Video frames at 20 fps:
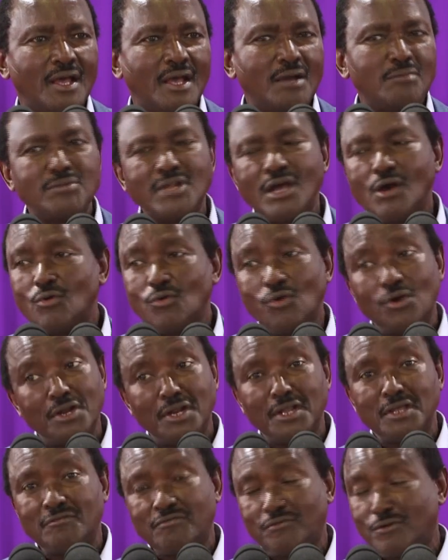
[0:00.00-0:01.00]
I'm now
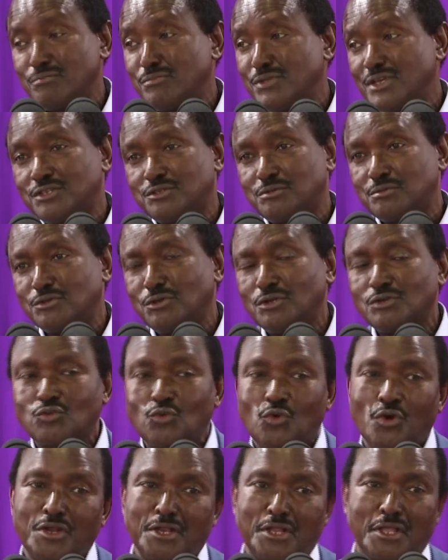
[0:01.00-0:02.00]
warning from this, not
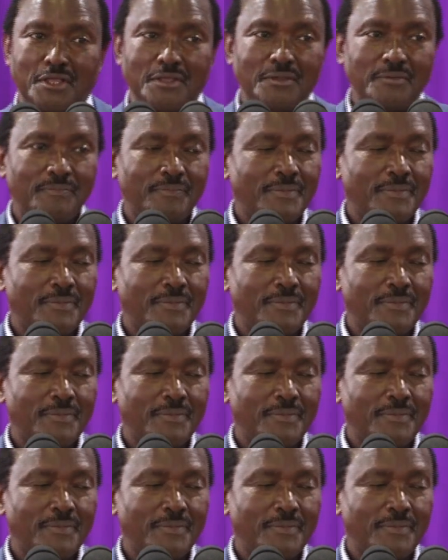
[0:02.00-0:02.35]
warning,